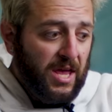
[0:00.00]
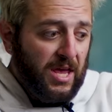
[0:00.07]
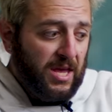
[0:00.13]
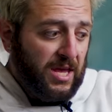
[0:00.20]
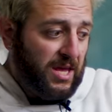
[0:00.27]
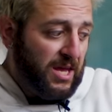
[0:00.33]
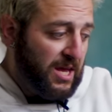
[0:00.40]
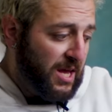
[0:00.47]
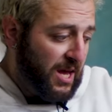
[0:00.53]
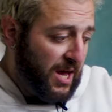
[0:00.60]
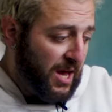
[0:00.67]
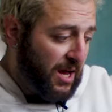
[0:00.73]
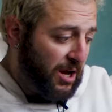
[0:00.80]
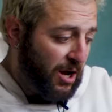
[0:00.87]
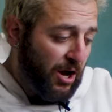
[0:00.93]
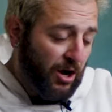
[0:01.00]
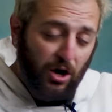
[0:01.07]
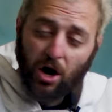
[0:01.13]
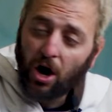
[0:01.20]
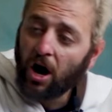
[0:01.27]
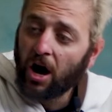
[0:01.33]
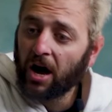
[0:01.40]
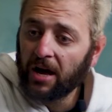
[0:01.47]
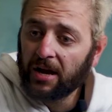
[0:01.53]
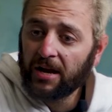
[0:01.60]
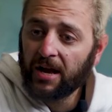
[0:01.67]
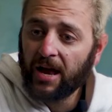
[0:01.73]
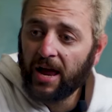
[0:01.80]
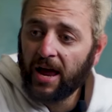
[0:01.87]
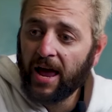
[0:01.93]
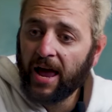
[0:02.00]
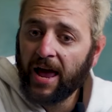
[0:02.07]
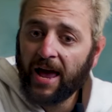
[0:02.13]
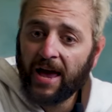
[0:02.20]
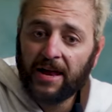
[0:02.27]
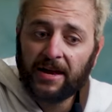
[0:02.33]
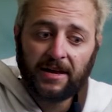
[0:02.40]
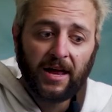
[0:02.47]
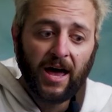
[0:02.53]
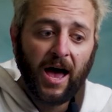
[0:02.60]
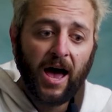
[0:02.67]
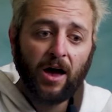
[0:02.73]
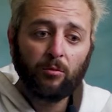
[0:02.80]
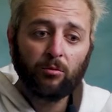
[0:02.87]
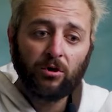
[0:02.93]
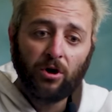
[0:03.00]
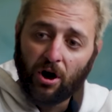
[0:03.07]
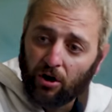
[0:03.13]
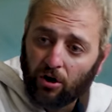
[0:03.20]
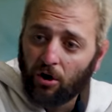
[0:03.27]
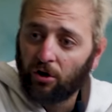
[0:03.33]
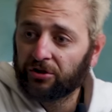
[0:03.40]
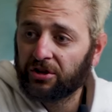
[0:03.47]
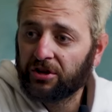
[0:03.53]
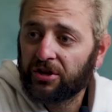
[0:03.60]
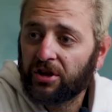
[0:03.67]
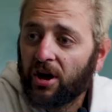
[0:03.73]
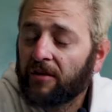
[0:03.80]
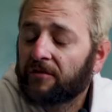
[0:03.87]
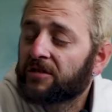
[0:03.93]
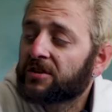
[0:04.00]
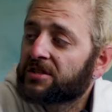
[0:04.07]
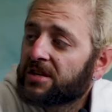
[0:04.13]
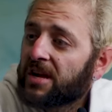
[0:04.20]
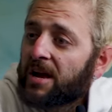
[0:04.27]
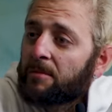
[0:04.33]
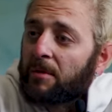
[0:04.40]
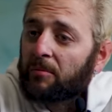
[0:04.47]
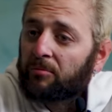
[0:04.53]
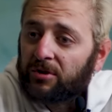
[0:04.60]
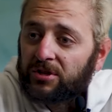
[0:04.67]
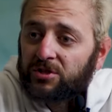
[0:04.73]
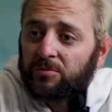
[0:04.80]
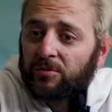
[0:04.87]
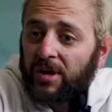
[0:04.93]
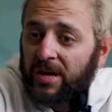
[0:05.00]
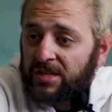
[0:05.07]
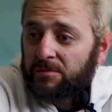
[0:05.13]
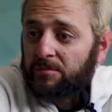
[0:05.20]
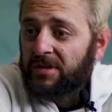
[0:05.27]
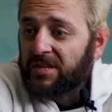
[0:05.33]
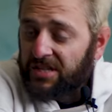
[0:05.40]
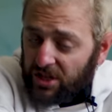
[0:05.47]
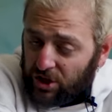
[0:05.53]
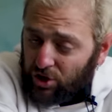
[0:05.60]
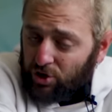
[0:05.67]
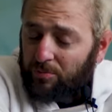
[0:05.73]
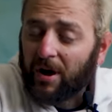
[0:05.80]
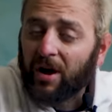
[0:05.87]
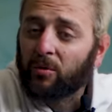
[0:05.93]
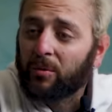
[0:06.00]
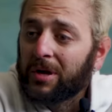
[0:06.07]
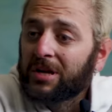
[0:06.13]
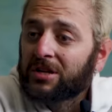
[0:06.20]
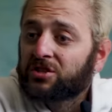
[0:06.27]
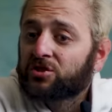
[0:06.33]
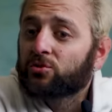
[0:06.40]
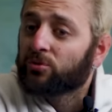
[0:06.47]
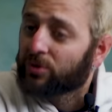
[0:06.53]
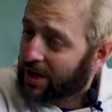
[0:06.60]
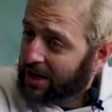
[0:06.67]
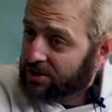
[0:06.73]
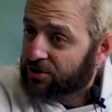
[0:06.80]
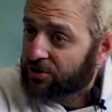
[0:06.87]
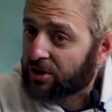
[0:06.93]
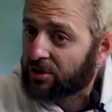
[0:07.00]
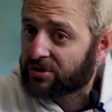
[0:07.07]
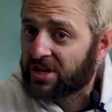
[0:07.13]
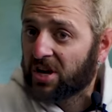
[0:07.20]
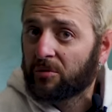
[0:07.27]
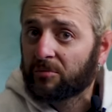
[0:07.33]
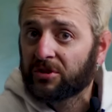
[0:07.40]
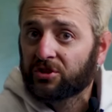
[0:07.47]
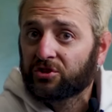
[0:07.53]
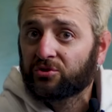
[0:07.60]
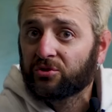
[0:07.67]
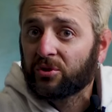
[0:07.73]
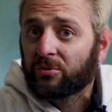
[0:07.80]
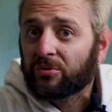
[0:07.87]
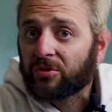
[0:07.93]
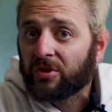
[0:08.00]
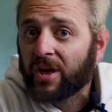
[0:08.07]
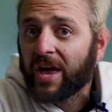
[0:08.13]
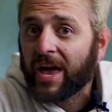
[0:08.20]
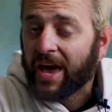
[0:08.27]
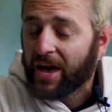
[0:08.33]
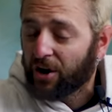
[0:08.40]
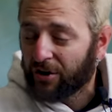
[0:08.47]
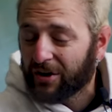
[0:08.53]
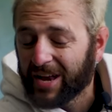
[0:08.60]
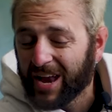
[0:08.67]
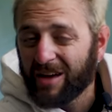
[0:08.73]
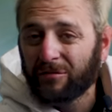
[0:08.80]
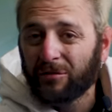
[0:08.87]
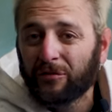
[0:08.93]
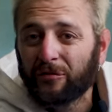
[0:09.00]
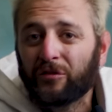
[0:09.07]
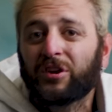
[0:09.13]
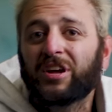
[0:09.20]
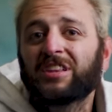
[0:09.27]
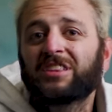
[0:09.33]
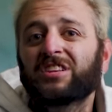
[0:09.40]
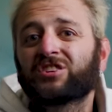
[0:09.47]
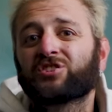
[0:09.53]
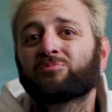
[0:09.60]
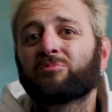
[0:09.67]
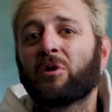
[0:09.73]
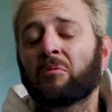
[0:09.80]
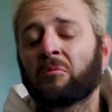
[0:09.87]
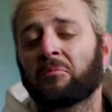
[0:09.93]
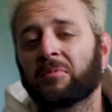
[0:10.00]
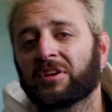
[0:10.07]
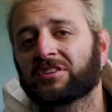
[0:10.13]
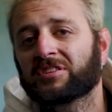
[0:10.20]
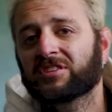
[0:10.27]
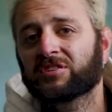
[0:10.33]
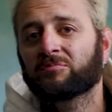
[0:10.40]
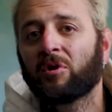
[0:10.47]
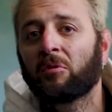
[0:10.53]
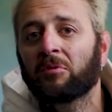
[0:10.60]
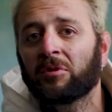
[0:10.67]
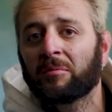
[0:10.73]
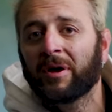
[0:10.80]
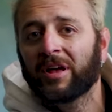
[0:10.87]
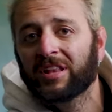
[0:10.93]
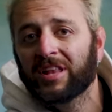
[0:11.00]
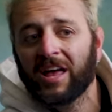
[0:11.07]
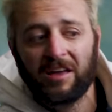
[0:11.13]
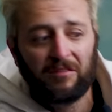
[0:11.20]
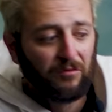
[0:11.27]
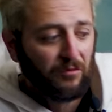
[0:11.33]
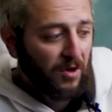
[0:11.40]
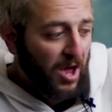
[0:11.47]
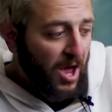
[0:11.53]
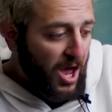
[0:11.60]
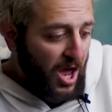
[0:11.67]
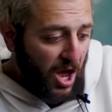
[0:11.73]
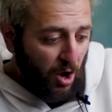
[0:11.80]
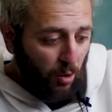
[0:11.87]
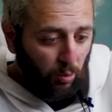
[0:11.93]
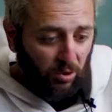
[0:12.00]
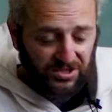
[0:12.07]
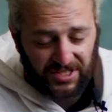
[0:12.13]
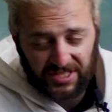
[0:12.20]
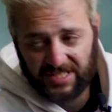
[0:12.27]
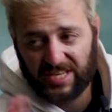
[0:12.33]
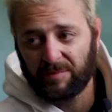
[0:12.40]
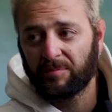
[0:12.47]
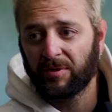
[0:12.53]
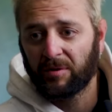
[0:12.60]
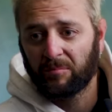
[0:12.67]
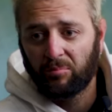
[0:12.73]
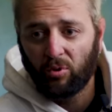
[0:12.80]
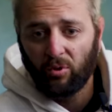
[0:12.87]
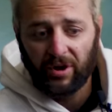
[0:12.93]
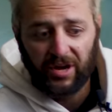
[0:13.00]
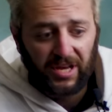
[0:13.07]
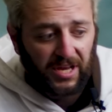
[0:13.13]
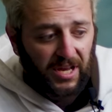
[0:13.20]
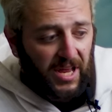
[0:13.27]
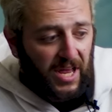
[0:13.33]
he uh, got caught. And I got called into the office, and my principal asked me, Did you buy weed at school? Yes or no? Tell me the truth. And I'll never forget this moment because this moment in my life was a tipping point.